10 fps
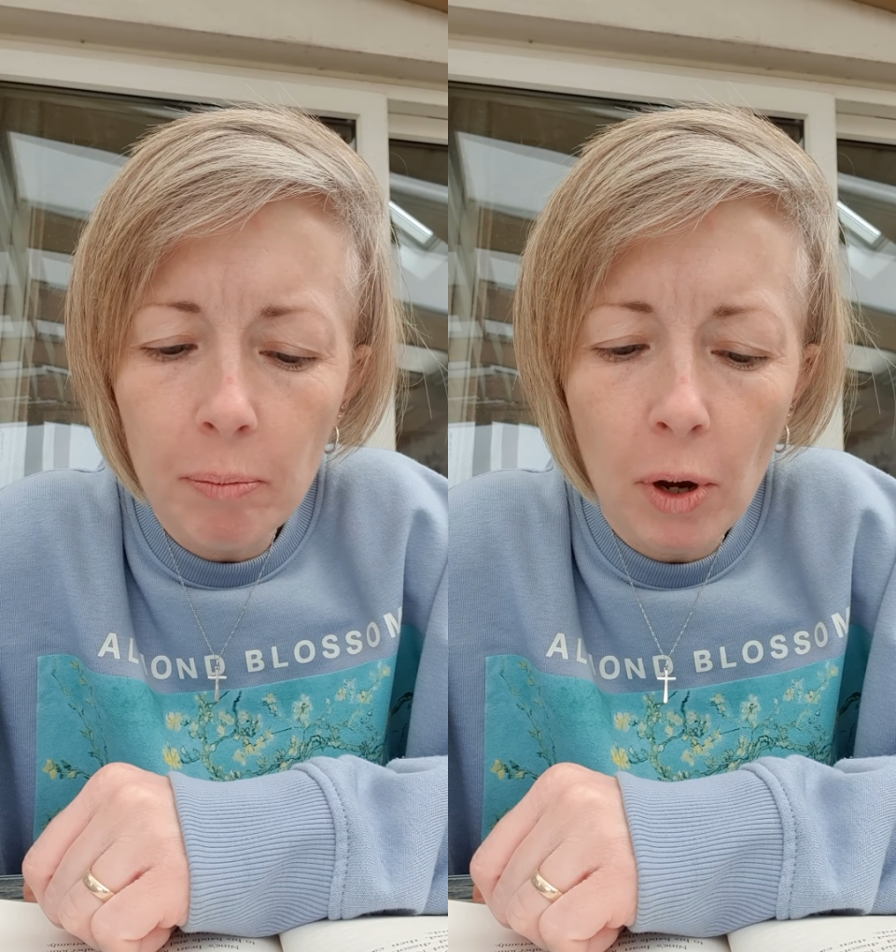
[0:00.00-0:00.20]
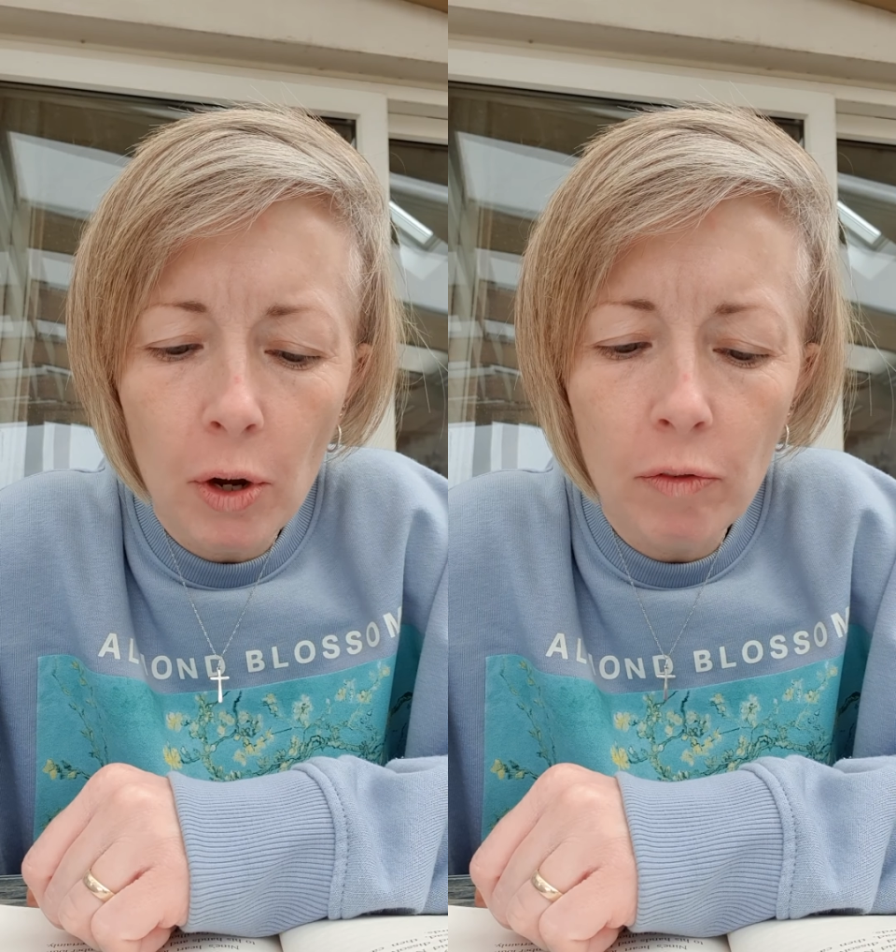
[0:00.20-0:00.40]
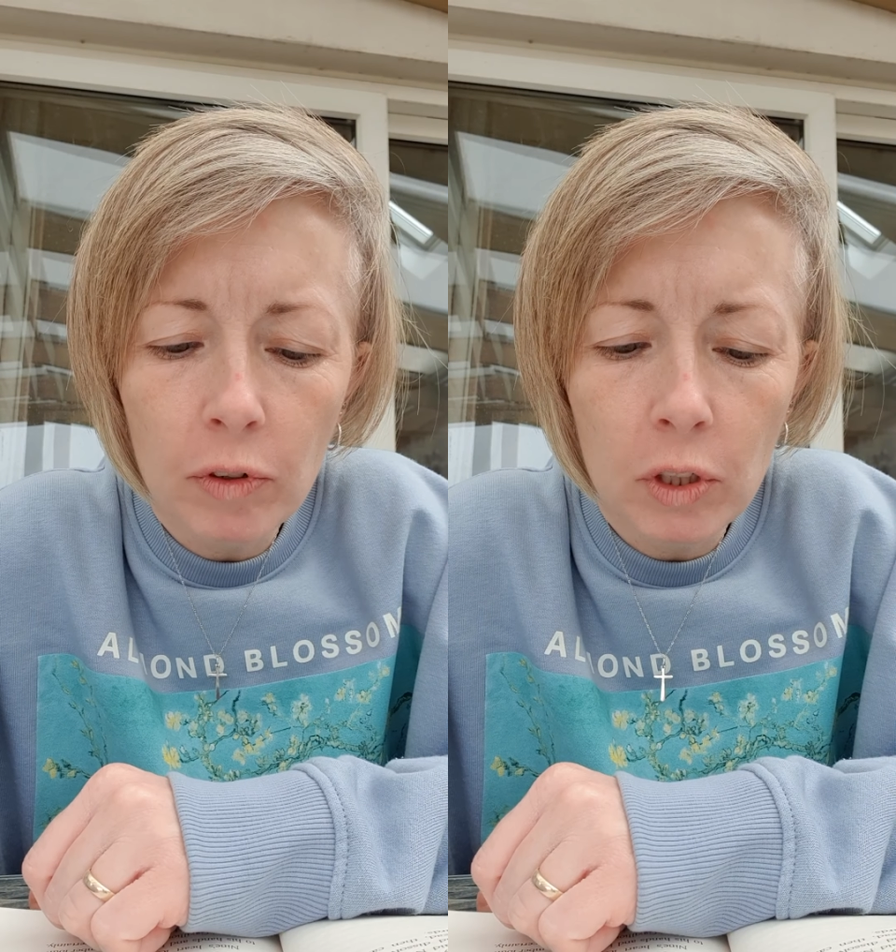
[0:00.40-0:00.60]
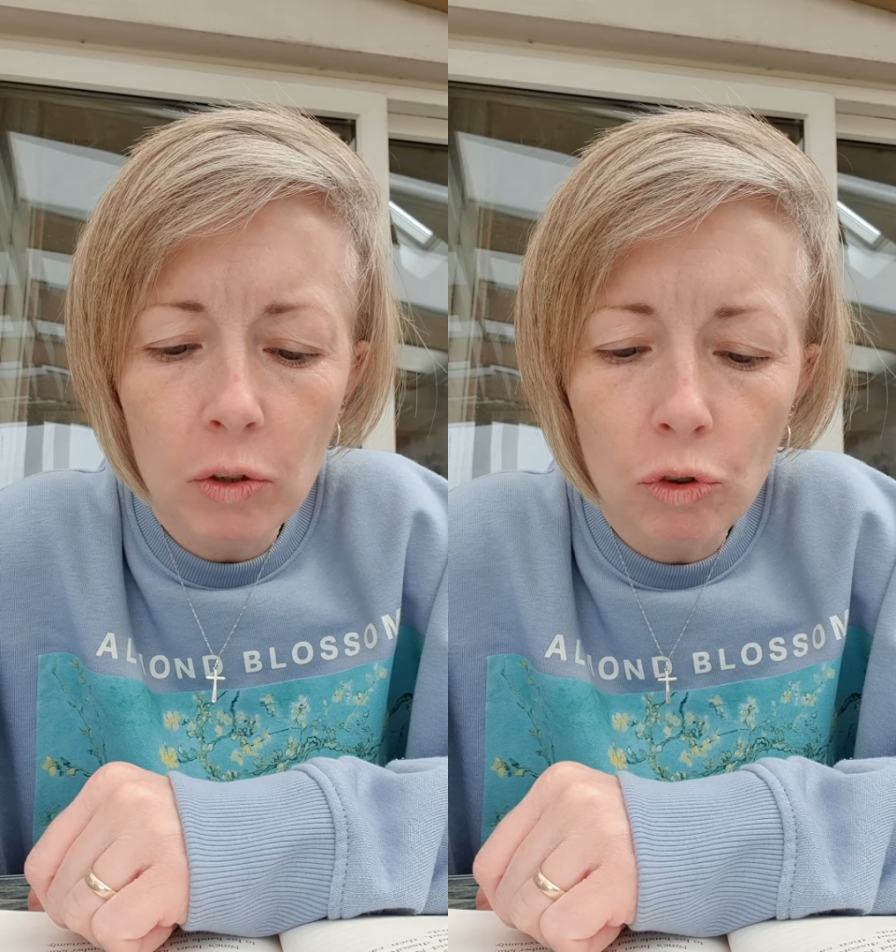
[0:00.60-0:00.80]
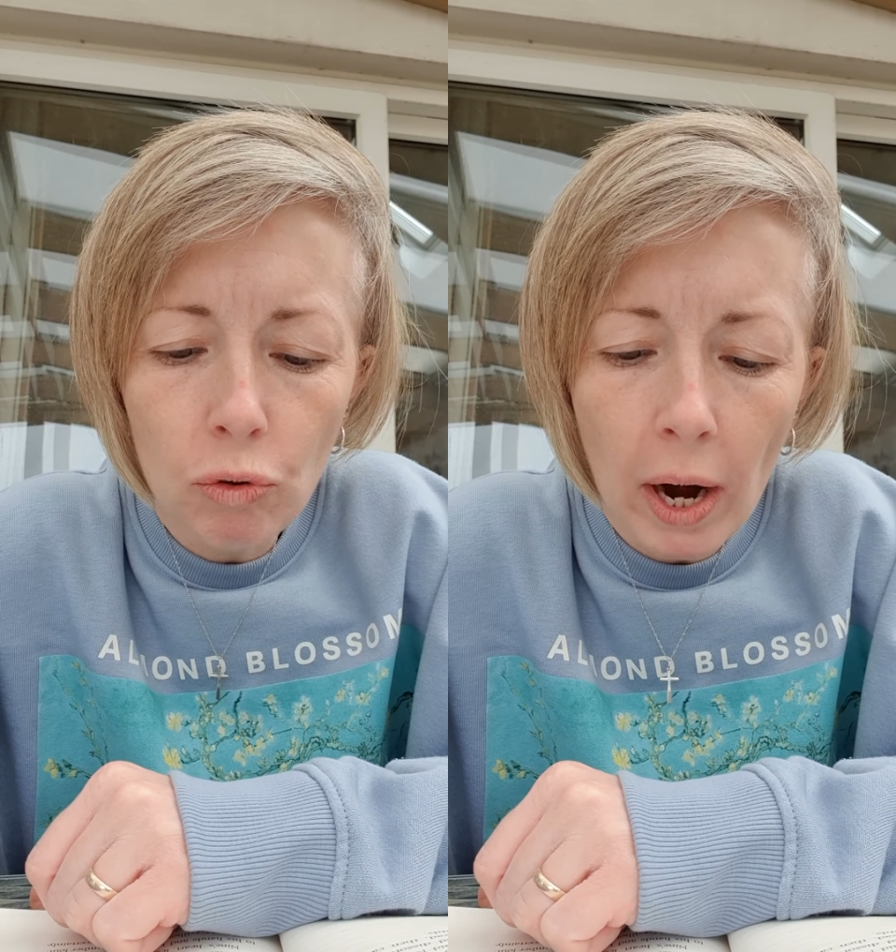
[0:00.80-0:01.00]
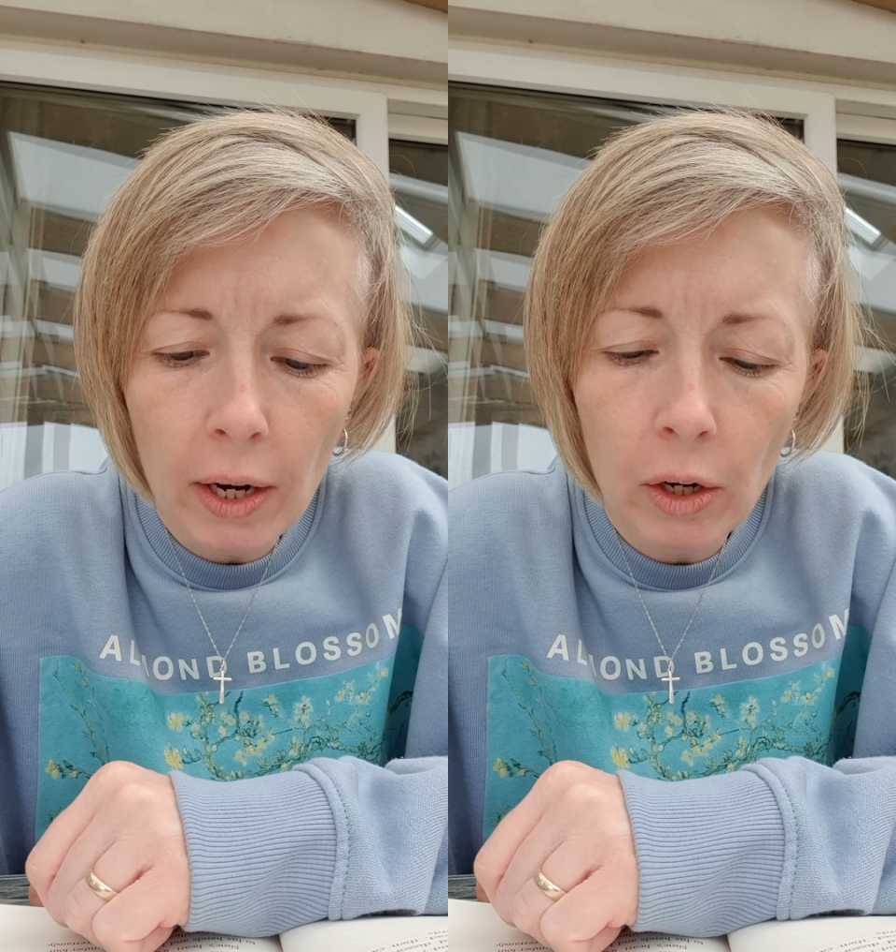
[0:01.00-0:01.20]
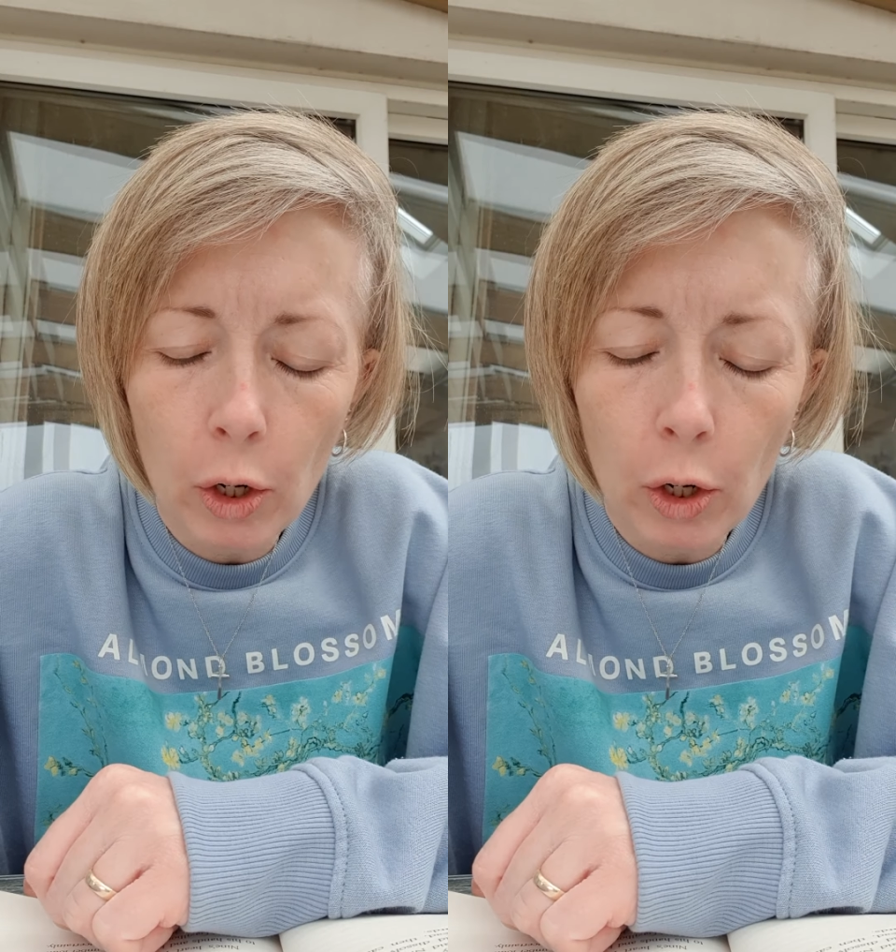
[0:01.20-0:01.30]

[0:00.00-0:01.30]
mauve as the dragon